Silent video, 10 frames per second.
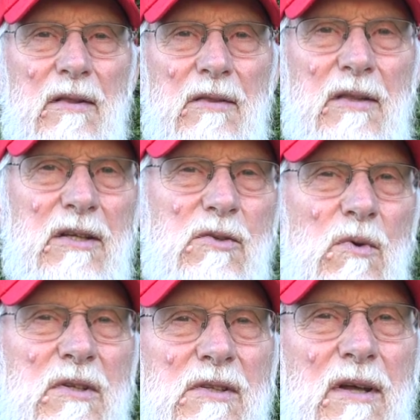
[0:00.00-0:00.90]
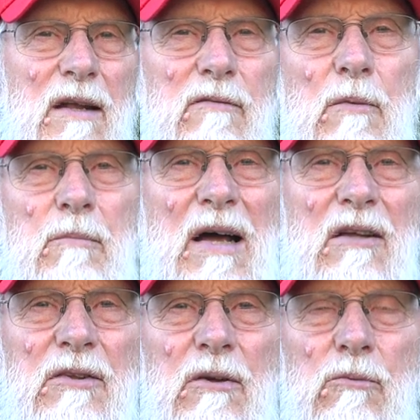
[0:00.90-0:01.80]
This one's kind of
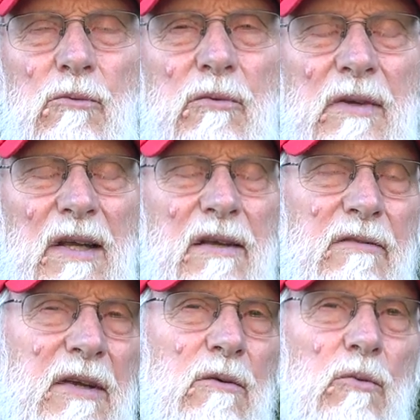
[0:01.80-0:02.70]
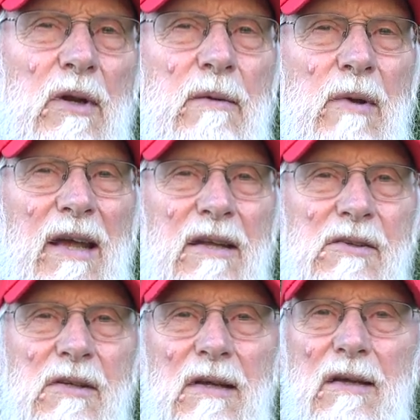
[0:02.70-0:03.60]
about the EV
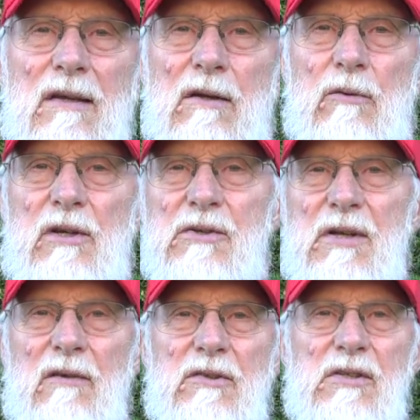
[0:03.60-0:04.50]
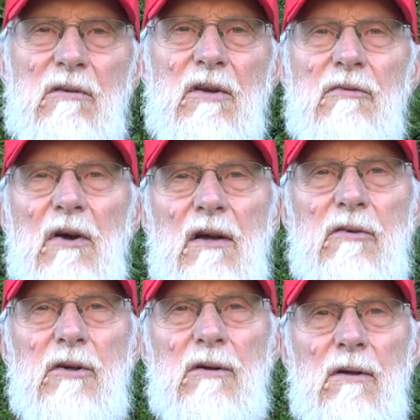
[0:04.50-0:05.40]
rebates. And we used to have a
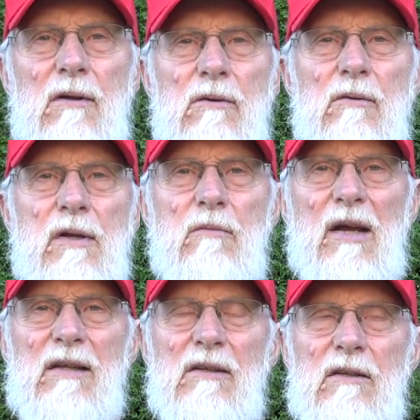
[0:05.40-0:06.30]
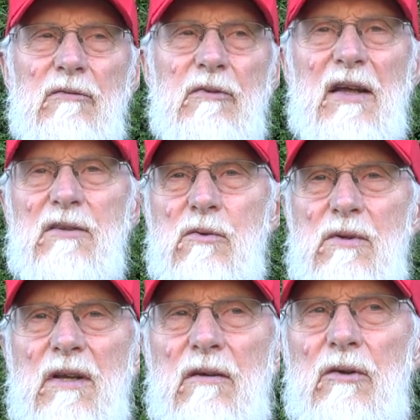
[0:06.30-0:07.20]
$7,500 rebate that the feds
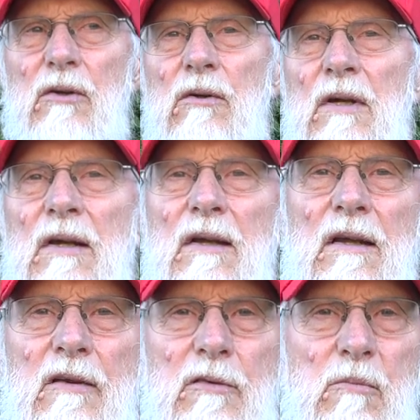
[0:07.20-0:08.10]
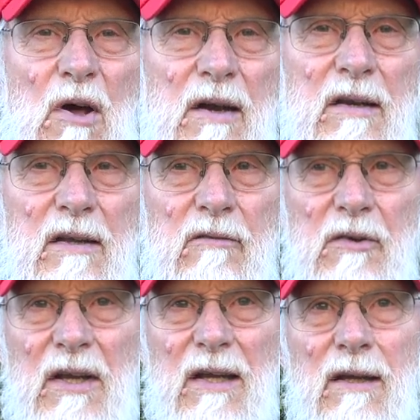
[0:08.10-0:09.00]
would give you if you bought an
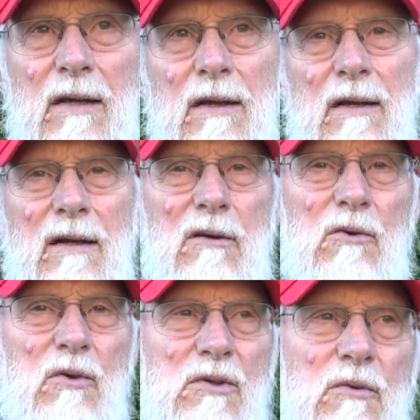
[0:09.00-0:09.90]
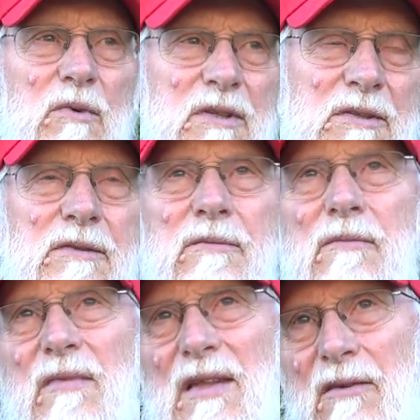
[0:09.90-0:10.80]
EV. And of course, it was
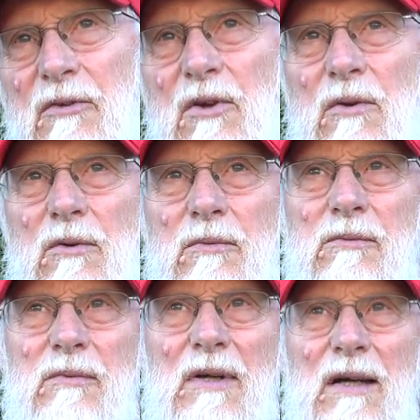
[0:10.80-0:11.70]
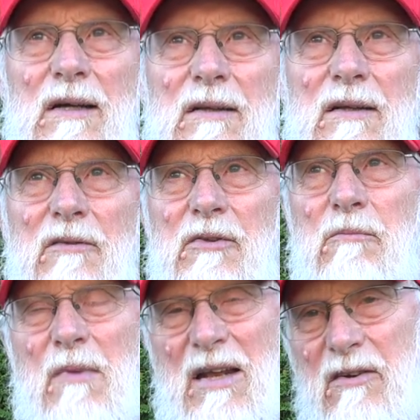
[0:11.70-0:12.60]
if the
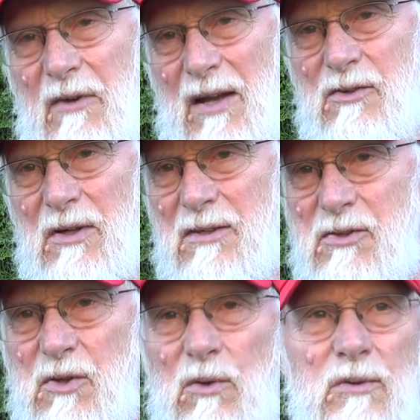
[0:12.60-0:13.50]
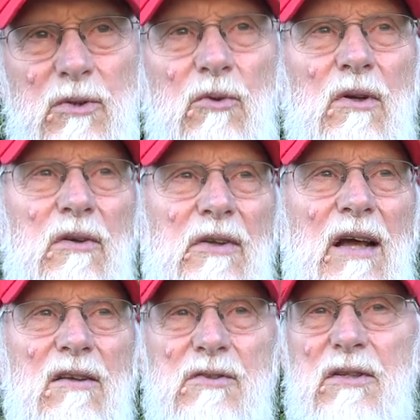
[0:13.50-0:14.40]
manufacturer hadn't sold
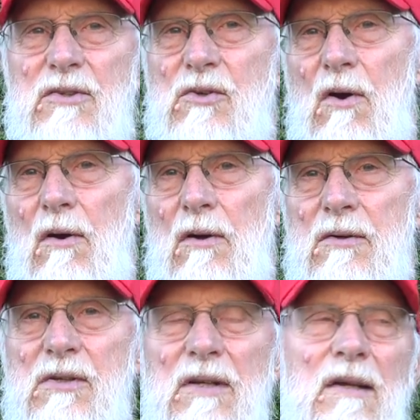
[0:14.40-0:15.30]
200,000 of these cars,